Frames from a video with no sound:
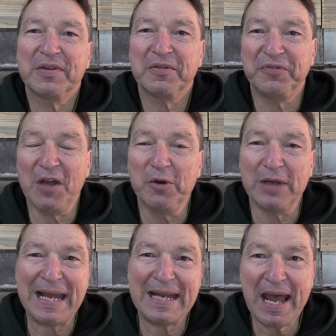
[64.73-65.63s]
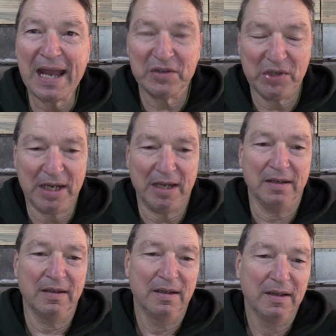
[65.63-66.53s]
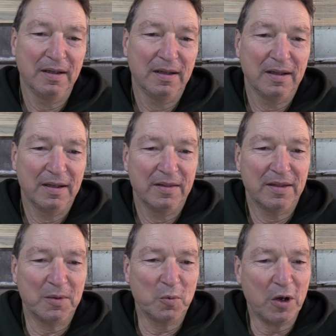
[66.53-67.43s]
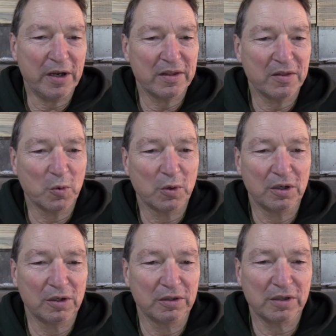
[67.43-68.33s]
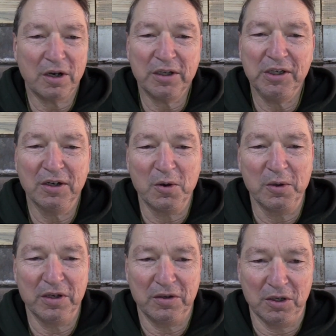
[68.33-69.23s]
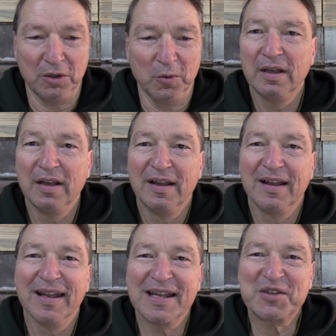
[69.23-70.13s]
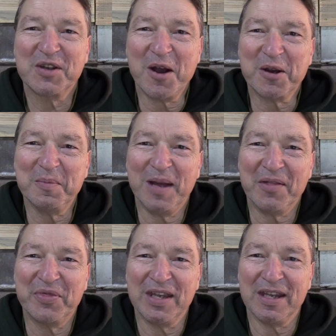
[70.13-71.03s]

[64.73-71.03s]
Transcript: to float an axe head, then what in the world are you going to do? Let's talk about